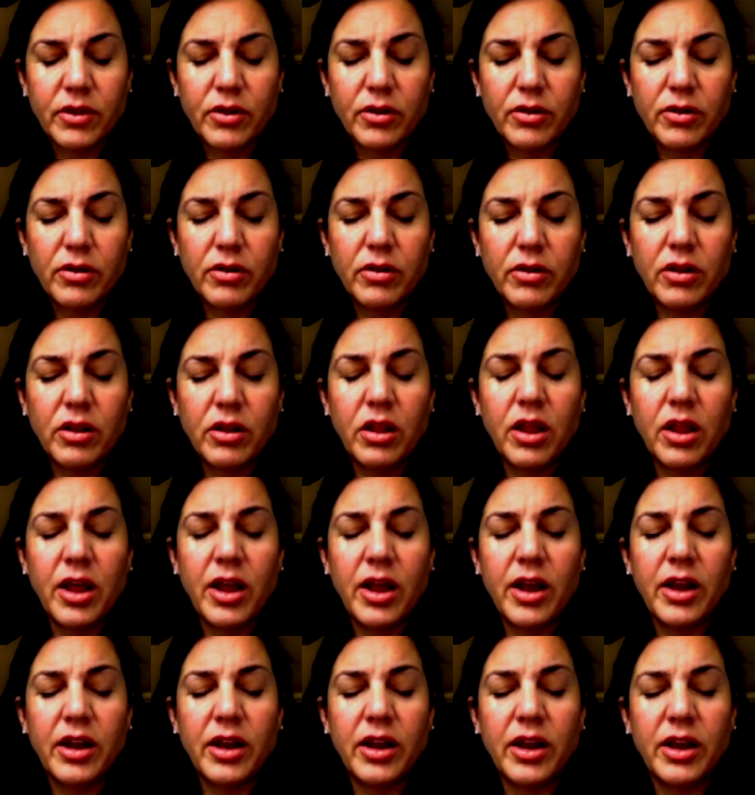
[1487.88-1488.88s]
And let
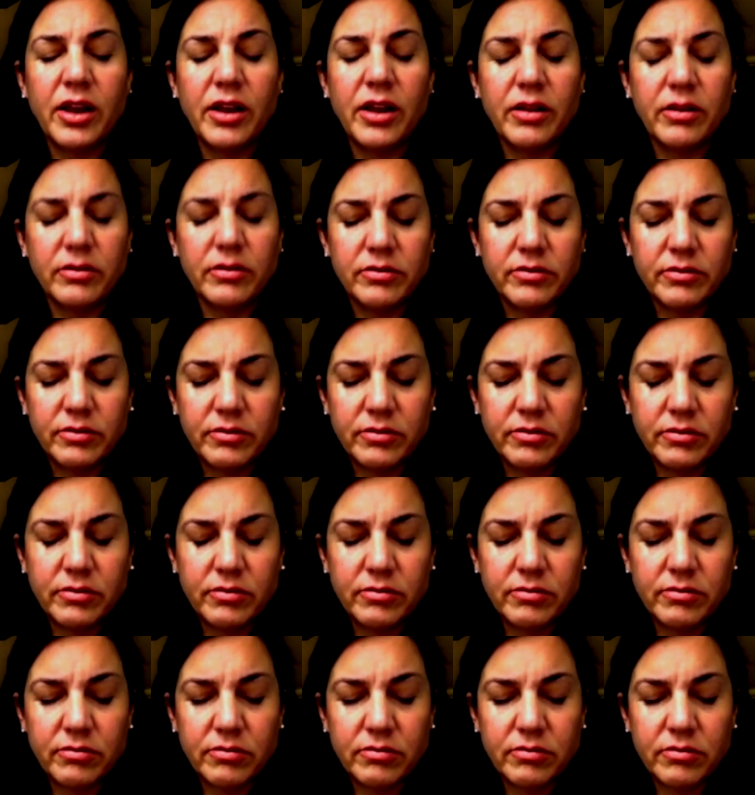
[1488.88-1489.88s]
it in,
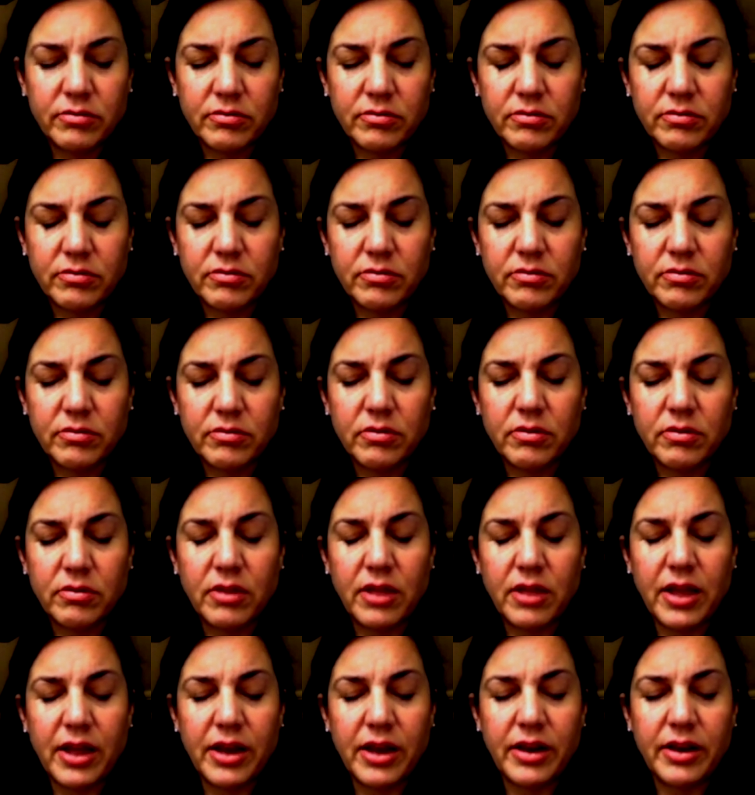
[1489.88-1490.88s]

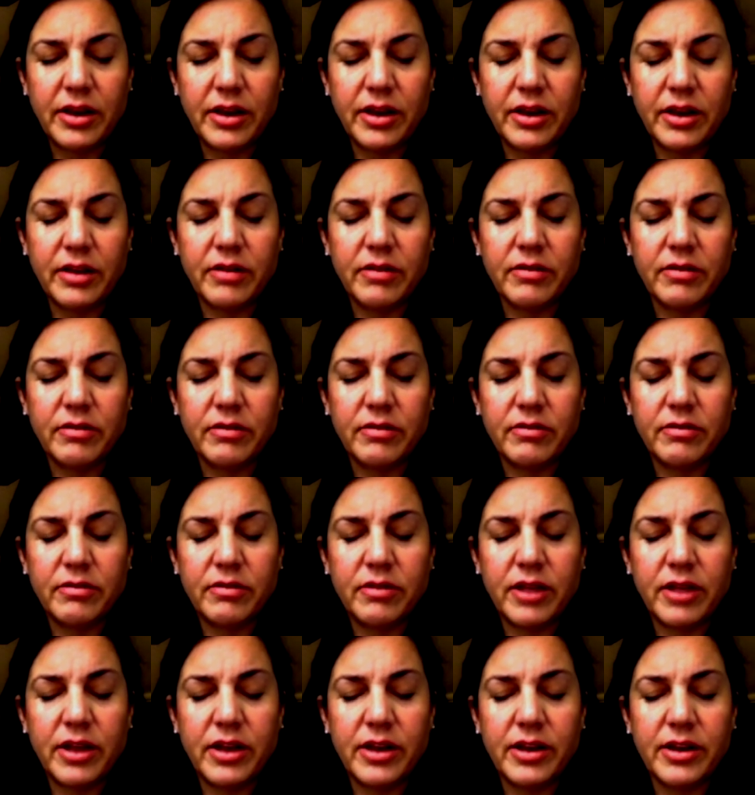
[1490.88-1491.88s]
let it in,
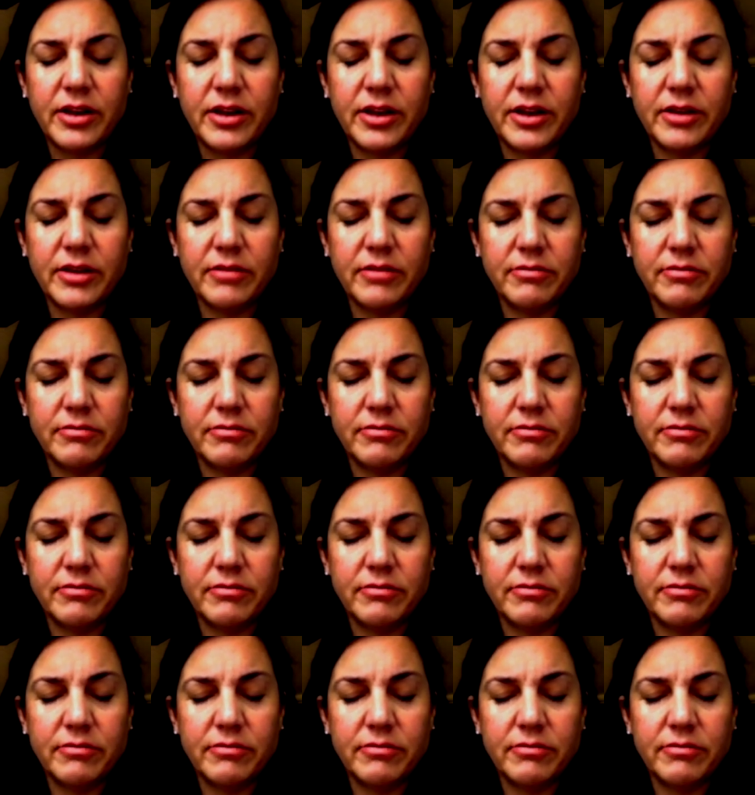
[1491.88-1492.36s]
let it in.